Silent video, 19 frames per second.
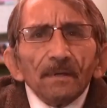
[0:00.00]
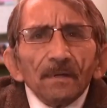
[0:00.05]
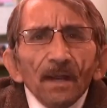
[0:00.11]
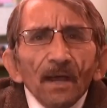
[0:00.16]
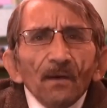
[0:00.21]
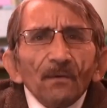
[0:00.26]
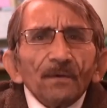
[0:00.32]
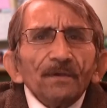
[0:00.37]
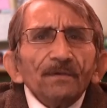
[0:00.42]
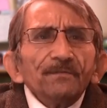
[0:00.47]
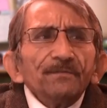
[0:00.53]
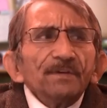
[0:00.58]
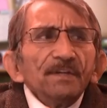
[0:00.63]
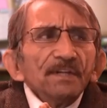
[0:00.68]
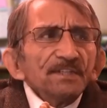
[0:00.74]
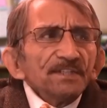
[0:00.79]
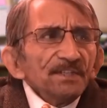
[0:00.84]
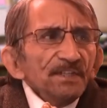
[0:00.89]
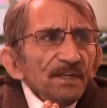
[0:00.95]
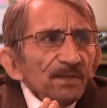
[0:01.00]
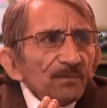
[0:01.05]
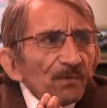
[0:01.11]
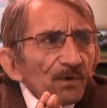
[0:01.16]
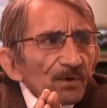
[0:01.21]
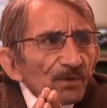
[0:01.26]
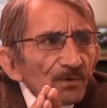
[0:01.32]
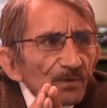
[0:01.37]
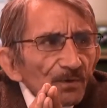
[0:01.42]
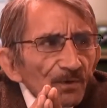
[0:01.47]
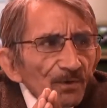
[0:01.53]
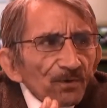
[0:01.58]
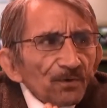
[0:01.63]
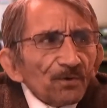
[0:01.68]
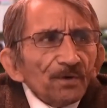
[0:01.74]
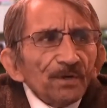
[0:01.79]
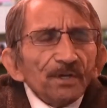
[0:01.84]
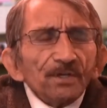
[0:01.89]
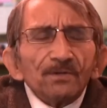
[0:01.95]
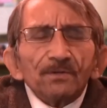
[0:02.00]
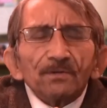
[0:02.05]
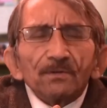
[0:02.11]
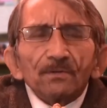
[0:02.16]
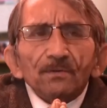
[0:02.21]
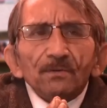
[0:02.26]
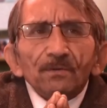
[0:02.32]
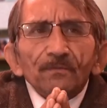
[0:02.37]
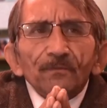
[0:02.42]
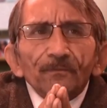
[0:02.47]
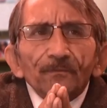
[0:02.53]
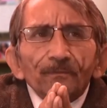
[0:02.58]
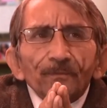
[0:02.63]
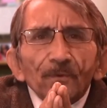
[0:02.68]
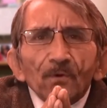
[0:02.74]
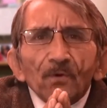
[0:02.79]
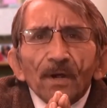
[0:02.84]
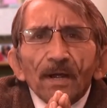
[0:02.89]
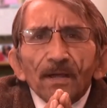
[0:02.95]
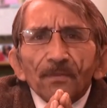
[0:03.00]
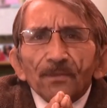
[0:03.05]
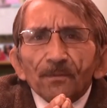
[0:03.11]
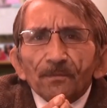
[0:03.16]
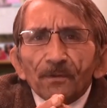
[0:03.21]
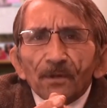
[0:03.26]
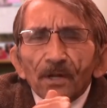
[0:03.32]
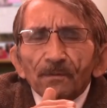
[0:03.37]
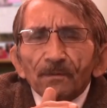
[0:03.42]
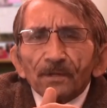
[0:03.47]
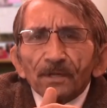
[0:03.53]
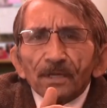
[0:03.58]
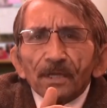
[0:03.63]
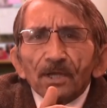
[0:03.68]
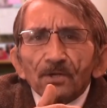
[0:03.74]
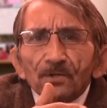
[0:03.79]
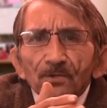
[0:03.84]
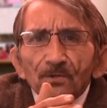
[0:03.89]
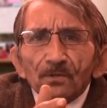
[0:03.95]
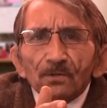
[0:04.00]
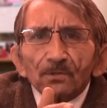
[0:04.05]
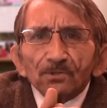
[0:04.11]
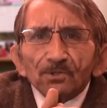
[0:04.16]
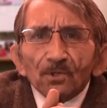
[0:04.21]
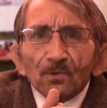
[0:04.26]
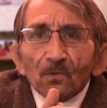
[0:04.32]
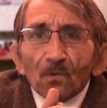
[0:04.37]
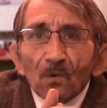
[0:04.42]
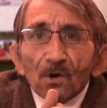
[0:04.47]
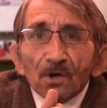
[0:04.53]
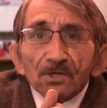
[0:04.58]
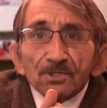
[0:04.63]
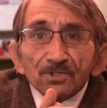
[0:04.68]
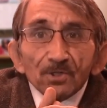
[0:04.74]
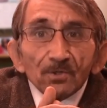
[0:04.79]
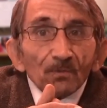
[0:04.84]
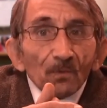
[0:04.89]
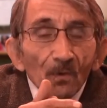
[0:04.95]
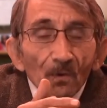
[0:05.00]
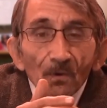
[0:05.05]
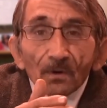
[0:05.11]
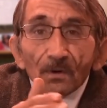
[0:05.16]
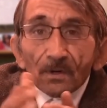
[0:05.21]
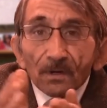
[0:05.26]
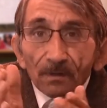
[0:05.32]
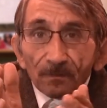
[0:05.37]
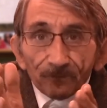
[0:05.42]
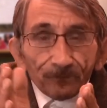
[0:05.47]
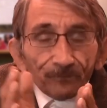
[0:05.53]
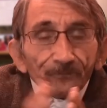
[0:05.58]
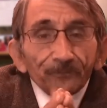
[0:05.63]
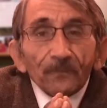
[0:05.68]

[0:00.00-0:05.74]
Now, if Dixie Lee were to agree to grant the public to use their washroom, or